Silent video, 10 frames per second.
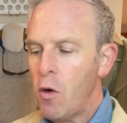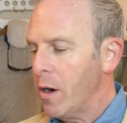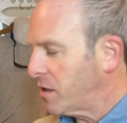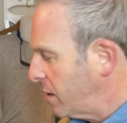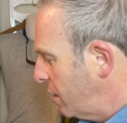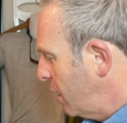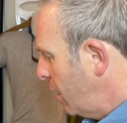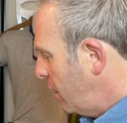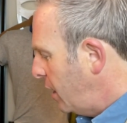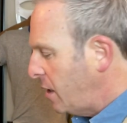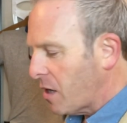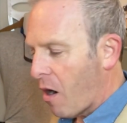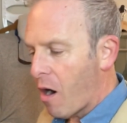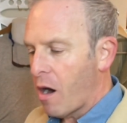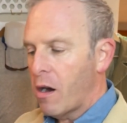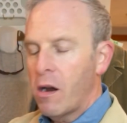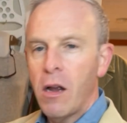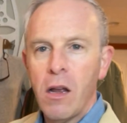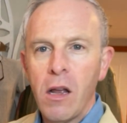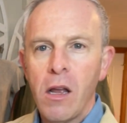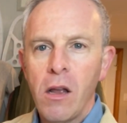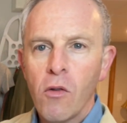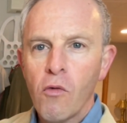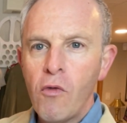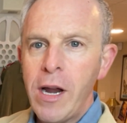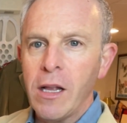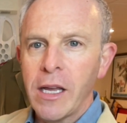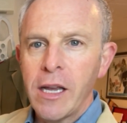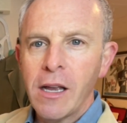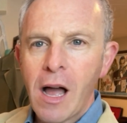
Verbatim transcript: course, these are really